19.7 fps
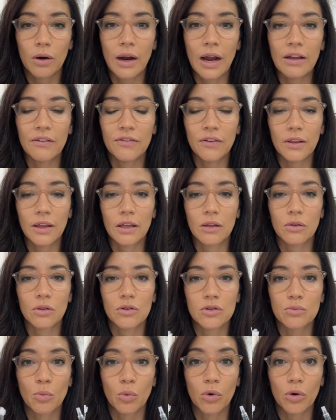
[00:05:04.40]
I feel like
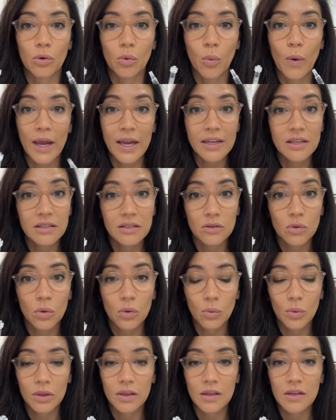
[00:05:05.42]
there's more waste
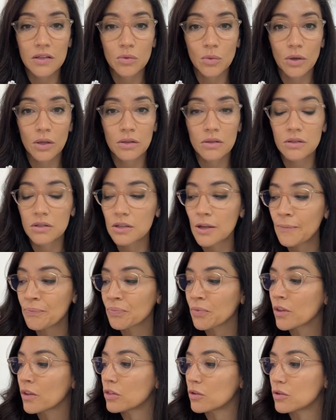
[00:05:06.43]
with these ones.
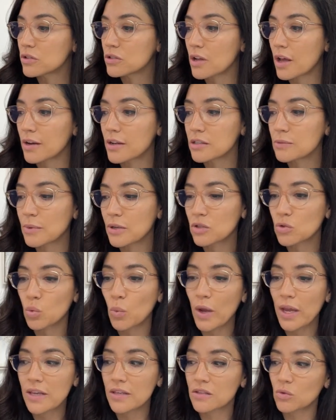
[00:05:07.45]
There's not as much
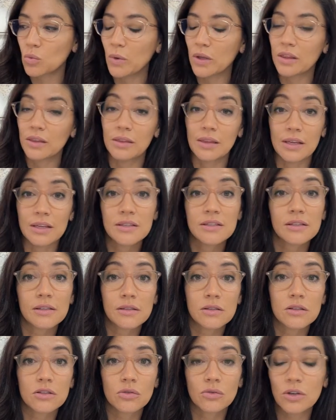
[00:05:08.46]
waste with the
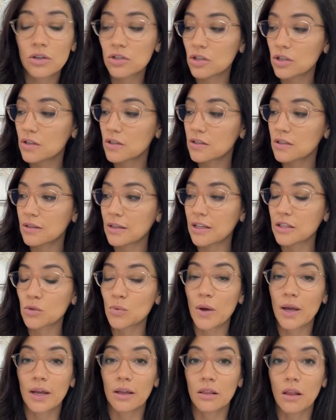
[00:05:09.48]
insulin syringes, and that's
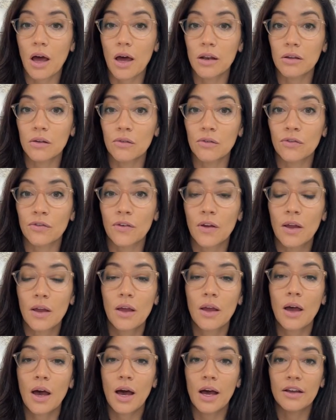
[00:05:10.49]
why a lot of
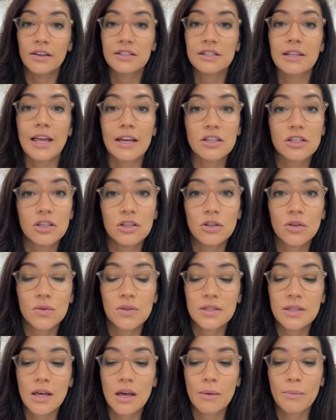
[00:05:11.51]
us like to
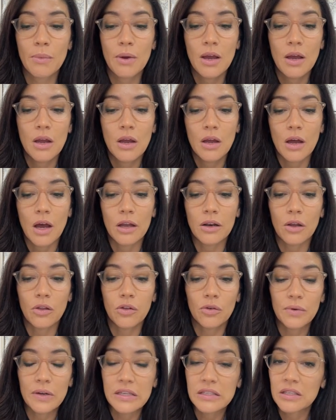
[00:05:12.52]
use them.
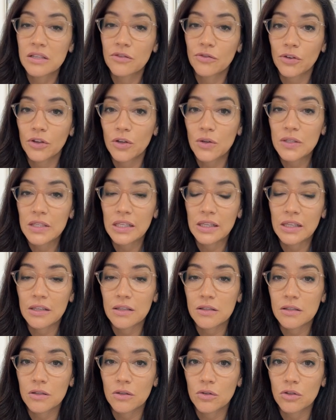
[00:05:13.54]
Another reason for using the
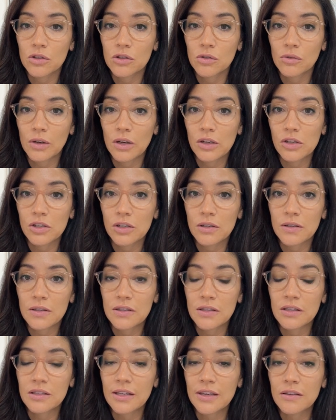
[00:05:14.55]
insulin syringes,
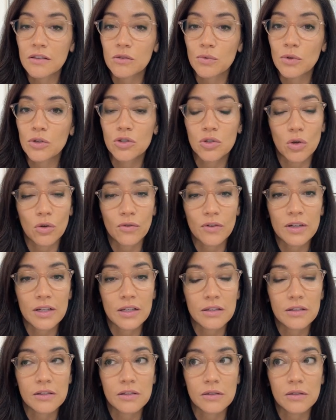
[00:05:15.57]
since I switched over to
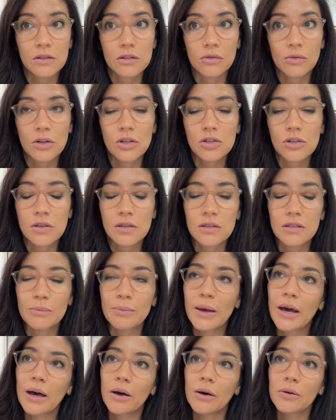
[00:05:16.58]
insulin syringes
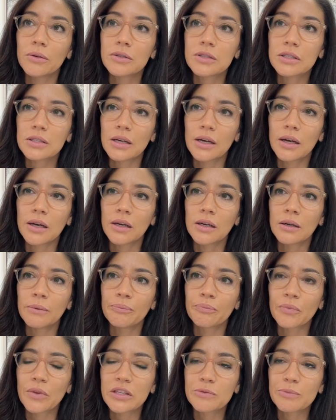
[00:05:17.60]

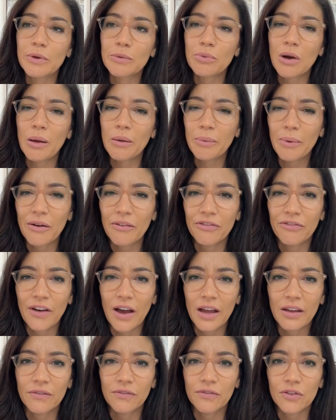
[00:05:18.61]
it's been probably about
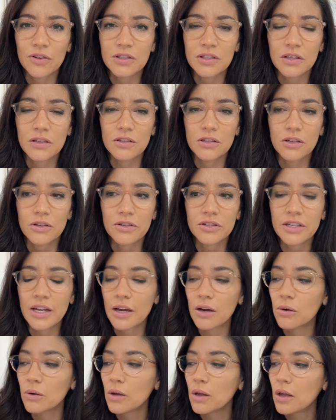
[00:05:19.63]
5 or 6 years
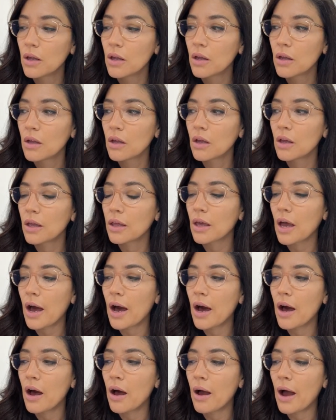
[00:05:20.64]
now,
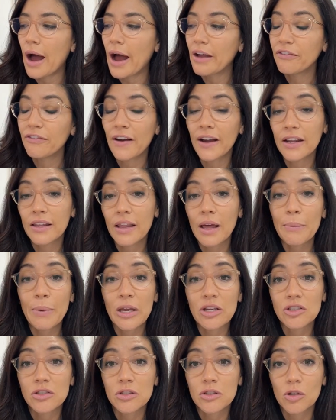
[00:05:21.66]
I find that
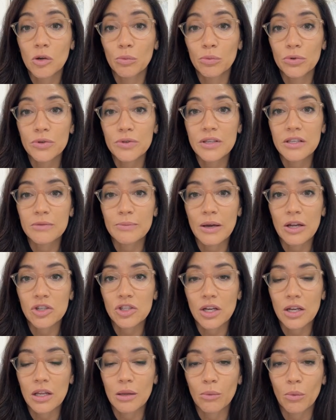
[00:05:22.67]
patients don't bruise as much
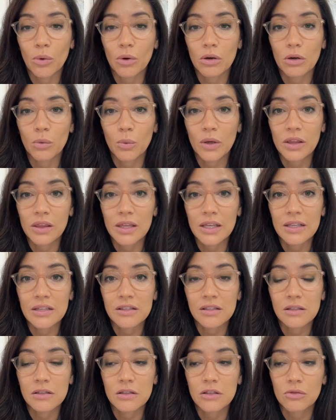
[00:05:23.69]
anymore with the
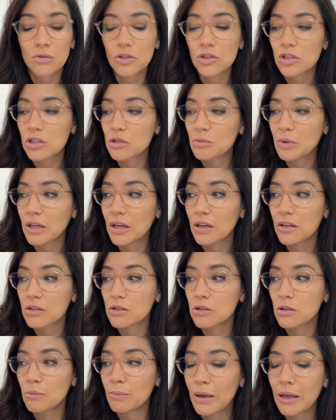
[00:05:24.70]
insulin syringes because
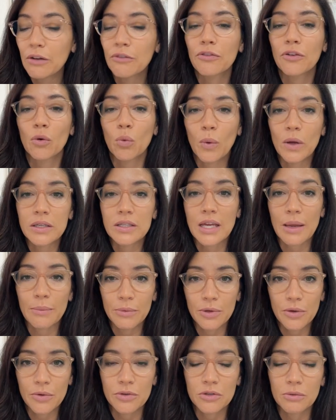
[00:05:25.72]
they're meant for one-time use.